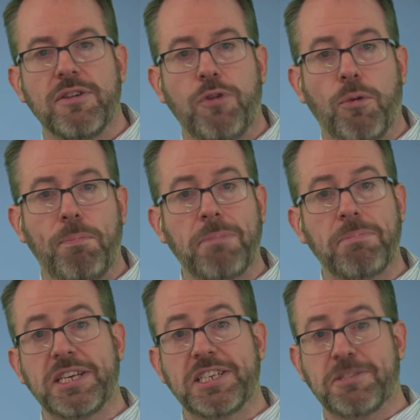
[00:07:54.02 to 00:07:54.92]
for
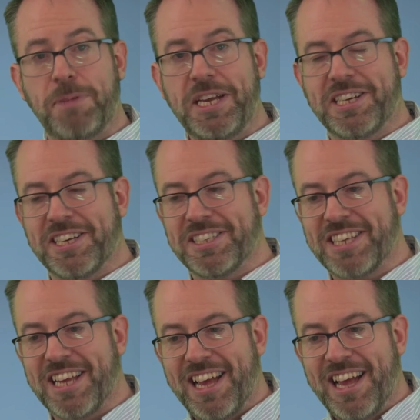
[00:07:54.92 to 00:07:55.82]
public
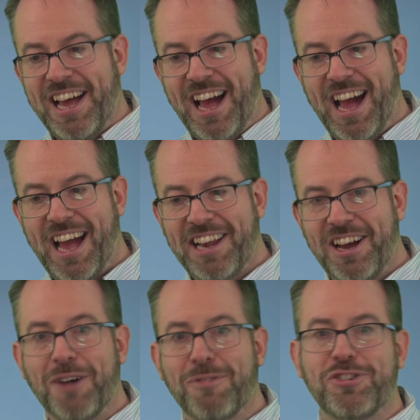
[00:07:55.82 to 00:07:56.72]
speakers, and
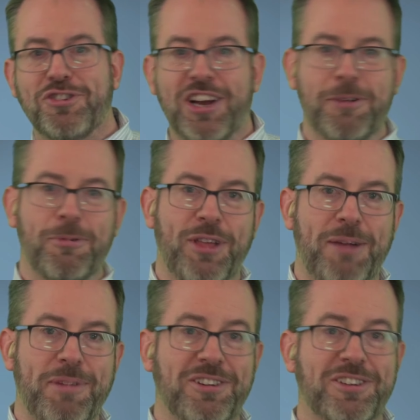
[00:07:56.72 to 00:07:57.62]
after chatting with
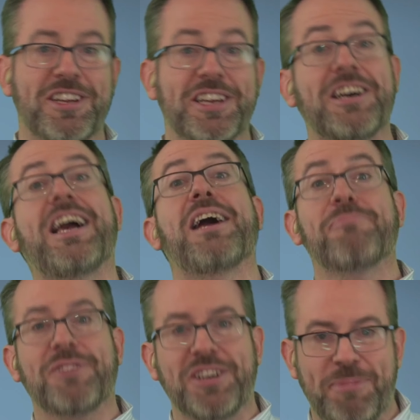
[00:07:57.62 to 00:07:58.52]
them, it looks like I
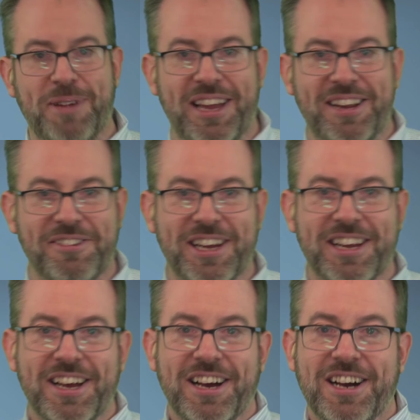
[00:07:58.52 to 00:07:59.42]
am going to be
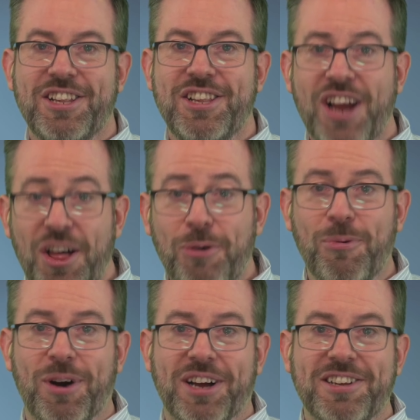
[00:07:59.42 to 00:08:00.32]
doing another
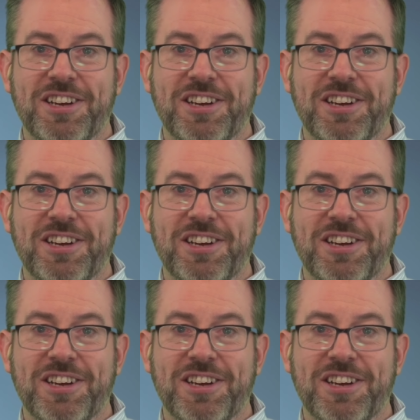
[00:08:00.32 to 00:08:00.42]
one